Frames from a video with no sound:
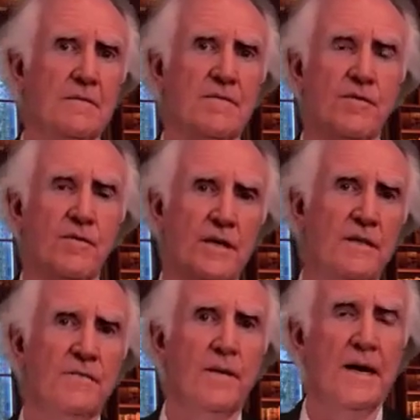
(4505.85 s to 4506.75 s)
14th
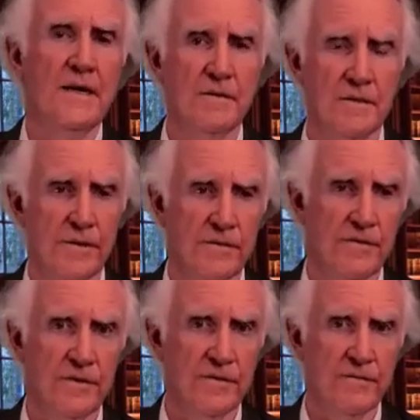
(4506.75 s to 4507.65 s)
of May or
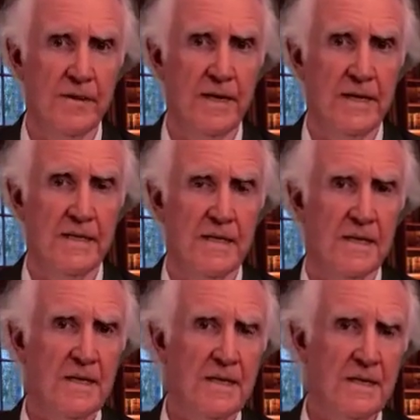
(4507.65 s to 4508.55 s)
21st of May.
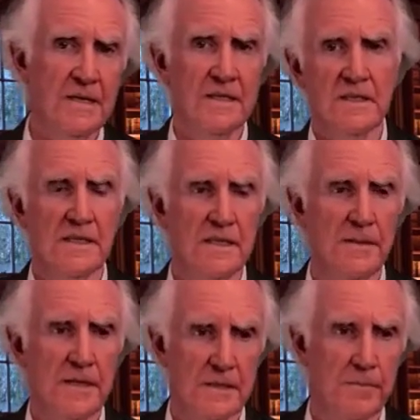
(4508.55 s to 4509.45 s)
There's a
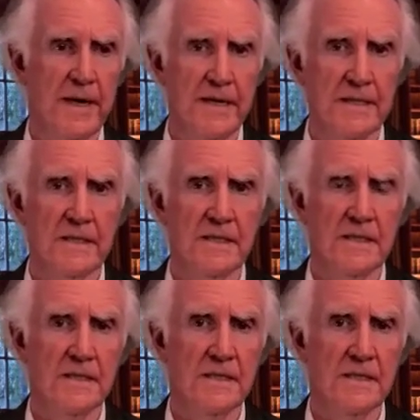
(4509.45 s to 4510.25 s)
bit of space.